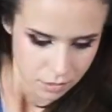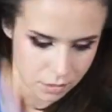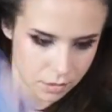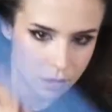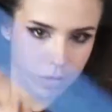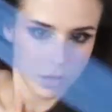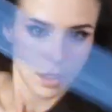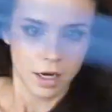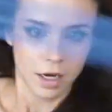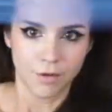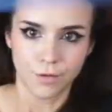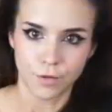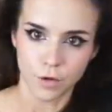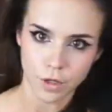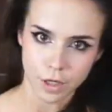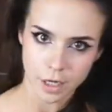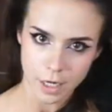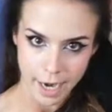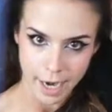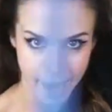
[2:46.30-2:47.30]
you kind of
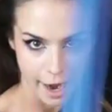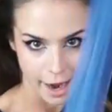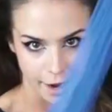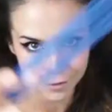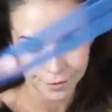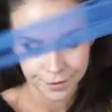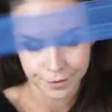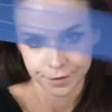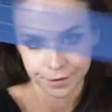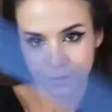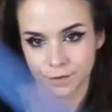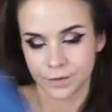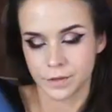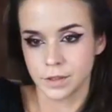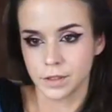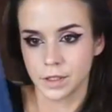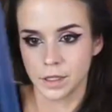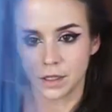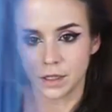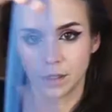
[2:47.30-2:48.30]
fold it in half, and then,